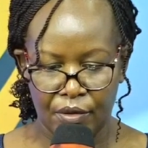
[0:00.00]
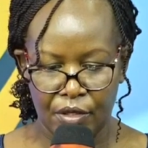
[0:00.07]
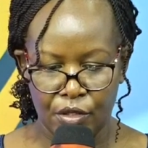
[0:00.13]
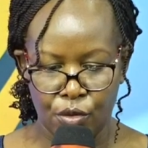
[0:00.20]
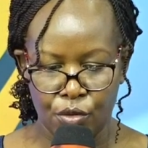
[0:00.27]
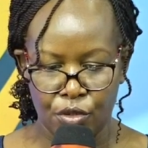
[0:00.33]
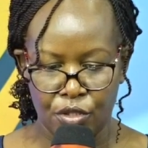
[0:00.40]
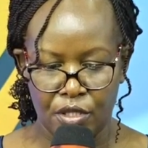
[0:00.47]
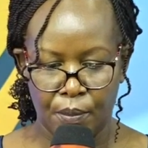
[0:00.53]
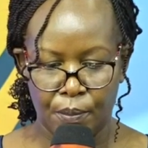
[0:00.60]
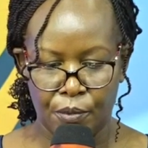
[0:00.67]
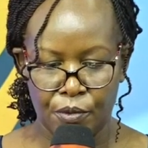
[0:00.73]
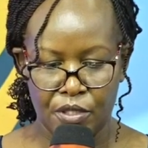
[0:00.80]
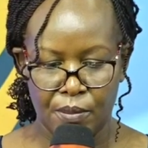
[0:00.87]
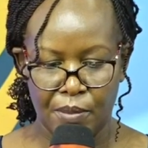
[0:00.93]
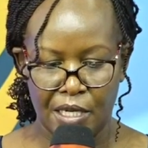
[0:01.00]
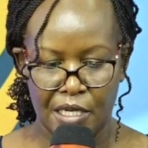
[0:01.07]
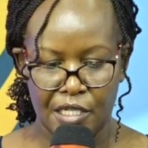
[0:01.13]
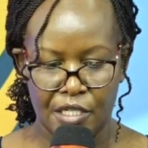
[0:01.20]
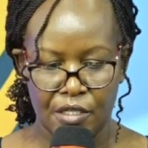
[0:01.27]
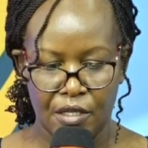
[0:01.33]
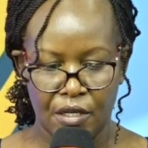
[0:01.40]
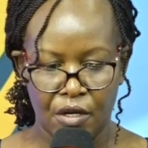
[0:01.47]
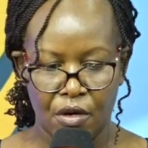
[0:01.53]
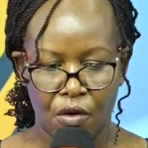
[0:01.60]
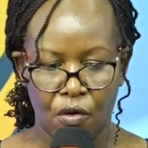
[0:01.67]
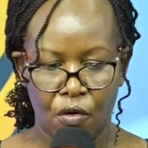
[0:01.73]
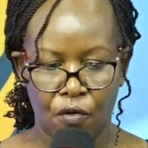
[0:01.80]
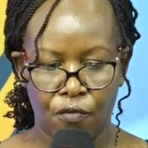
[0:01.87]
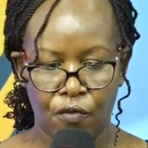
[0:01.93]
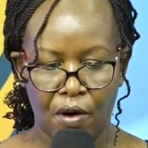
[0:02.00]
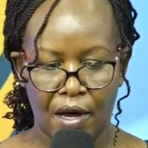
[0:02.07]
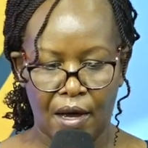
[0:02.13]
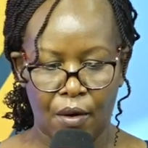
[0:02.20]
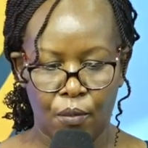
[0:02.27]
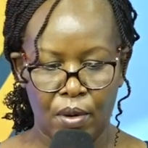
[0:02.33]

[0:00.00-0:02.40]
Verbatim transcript: reduce the possibility of uh,